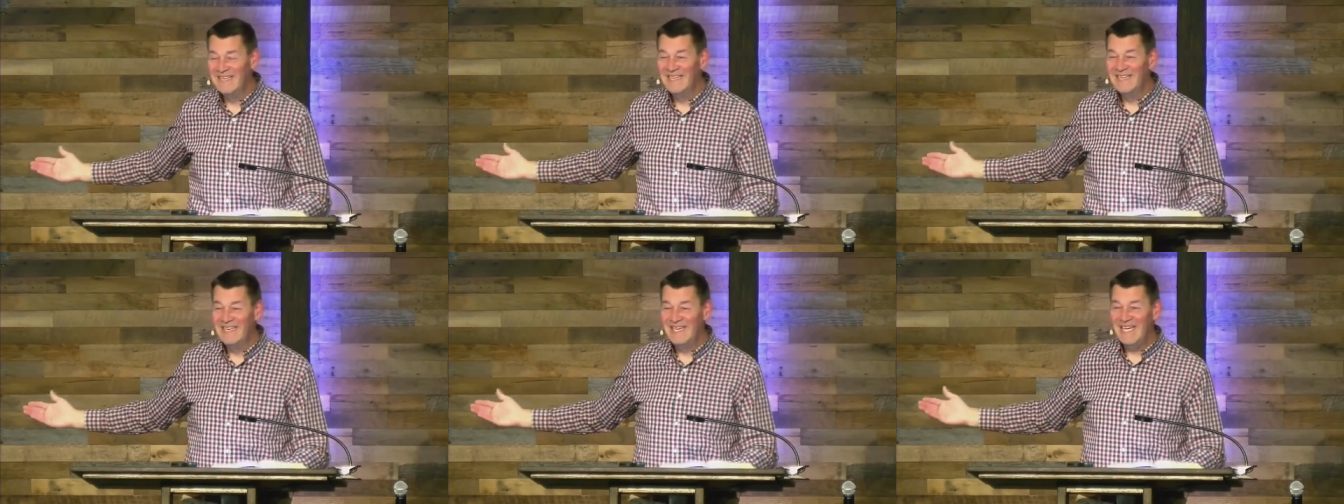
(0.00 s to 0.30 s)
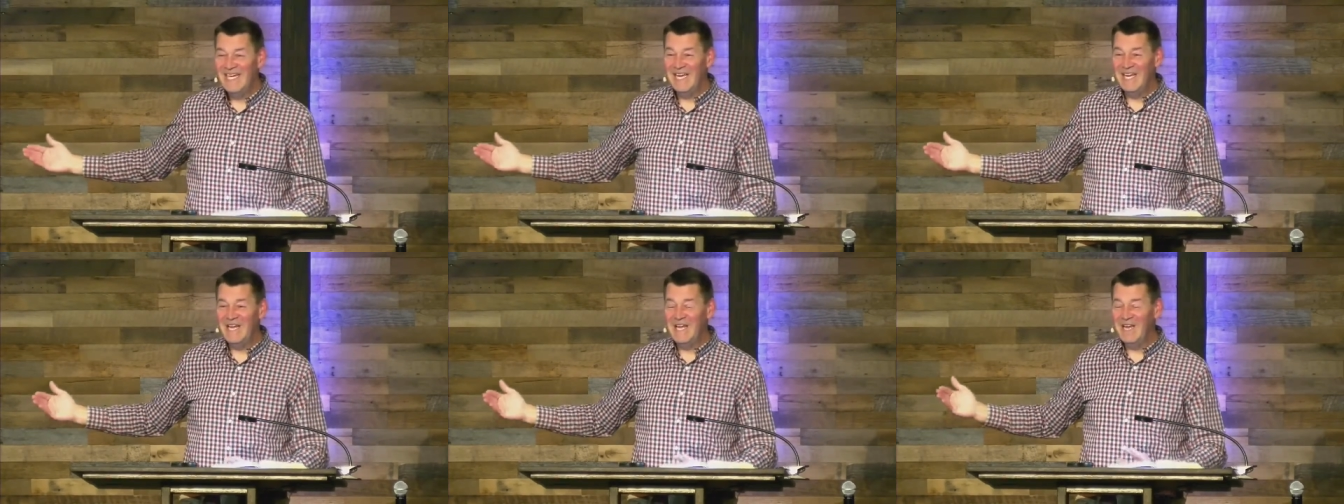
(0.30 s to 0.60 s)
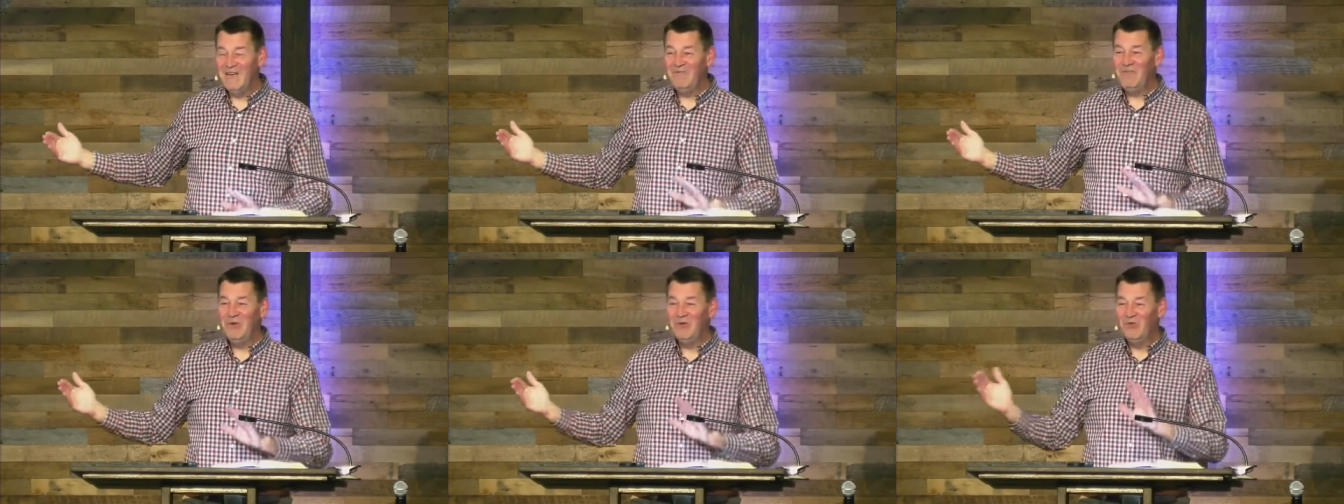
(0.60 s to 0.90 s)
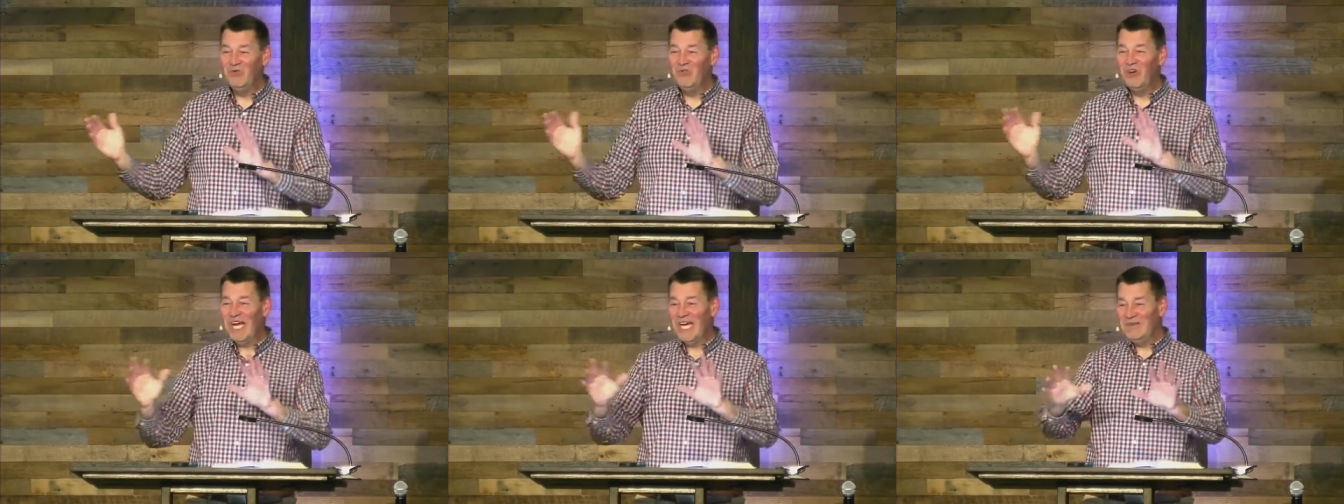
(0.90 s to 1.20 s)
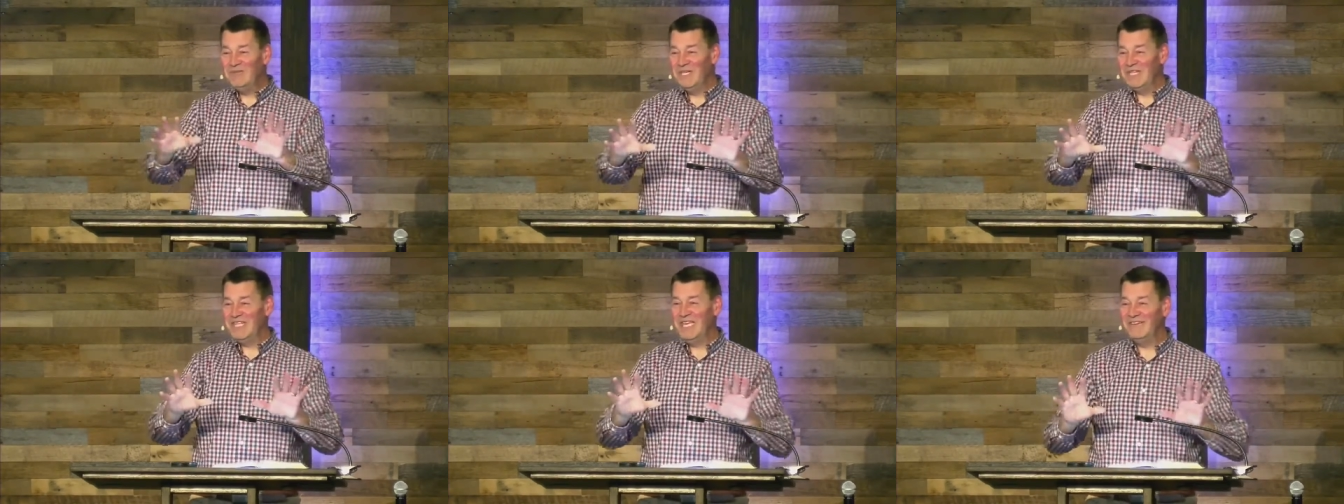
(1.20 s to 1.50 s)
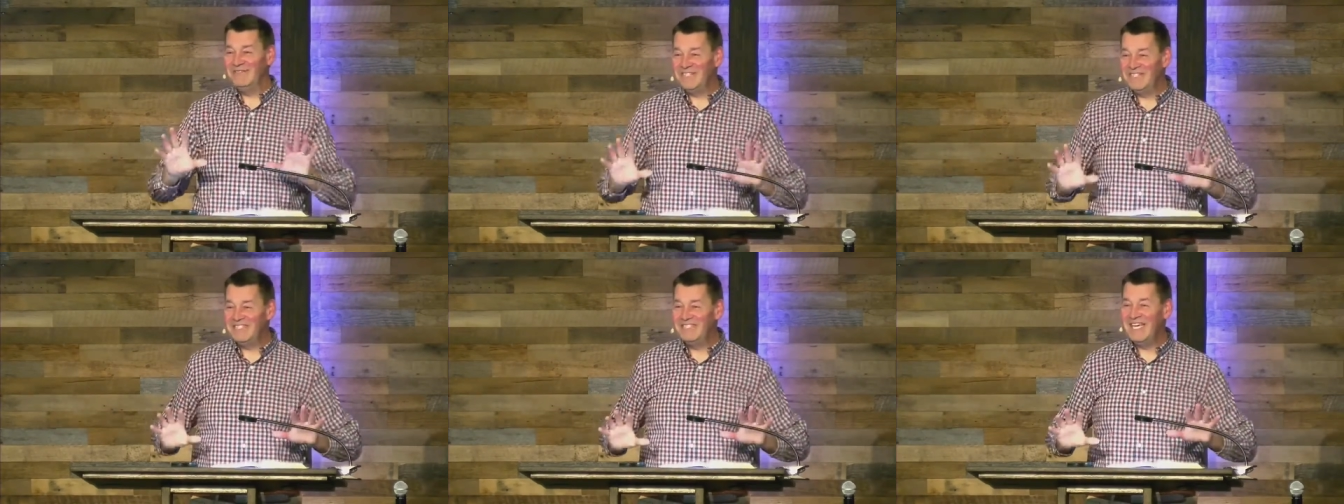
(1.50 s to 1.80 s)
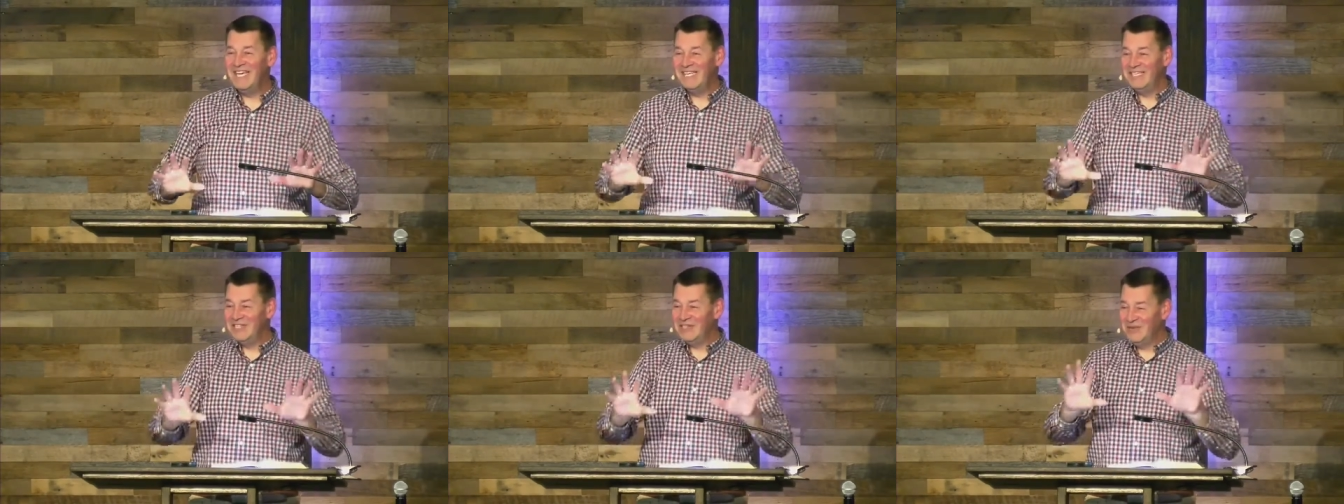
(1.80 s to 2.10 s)
And, and if you read what they've
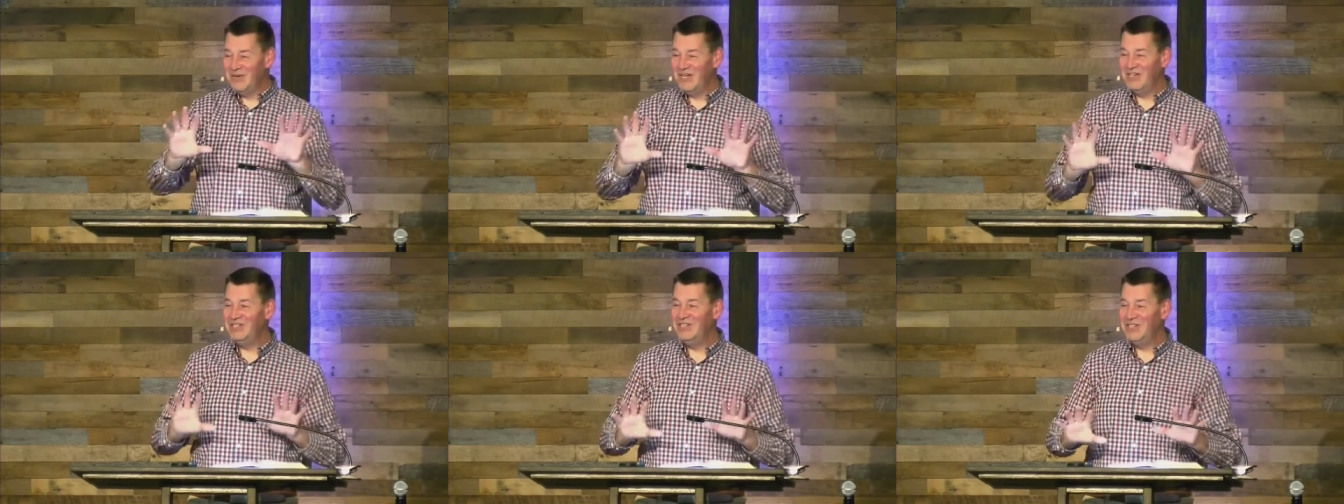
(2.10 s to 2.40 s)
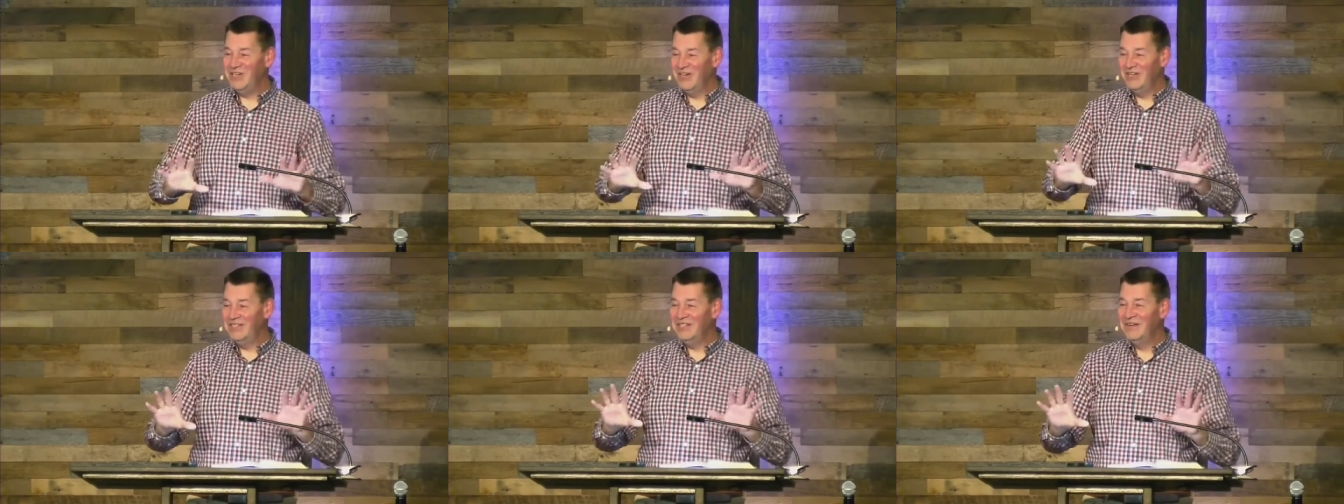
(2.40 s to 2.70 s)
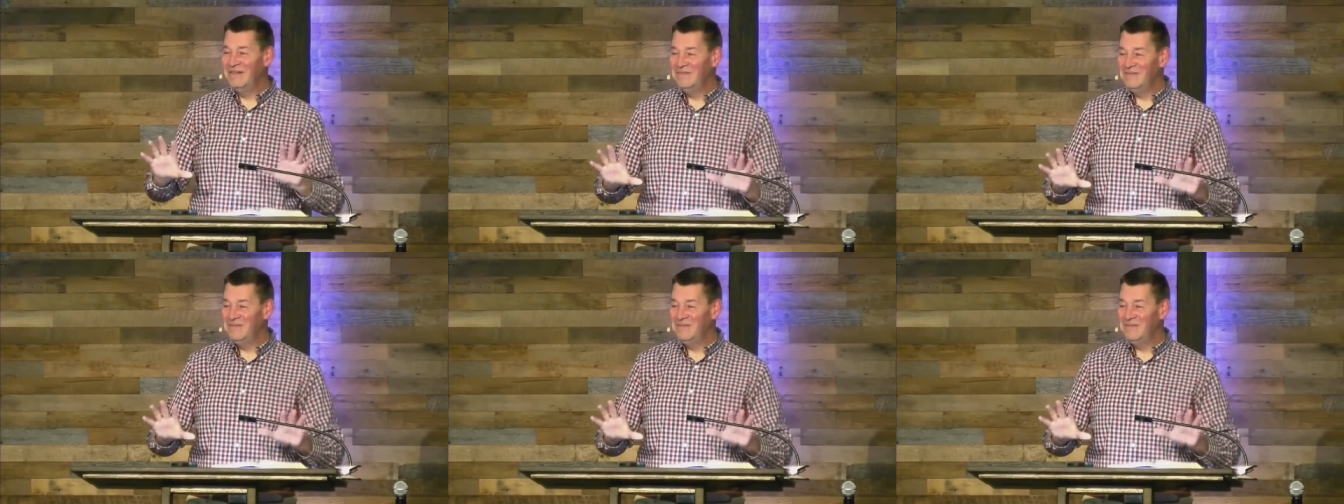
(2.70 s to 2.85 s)
sent to our church,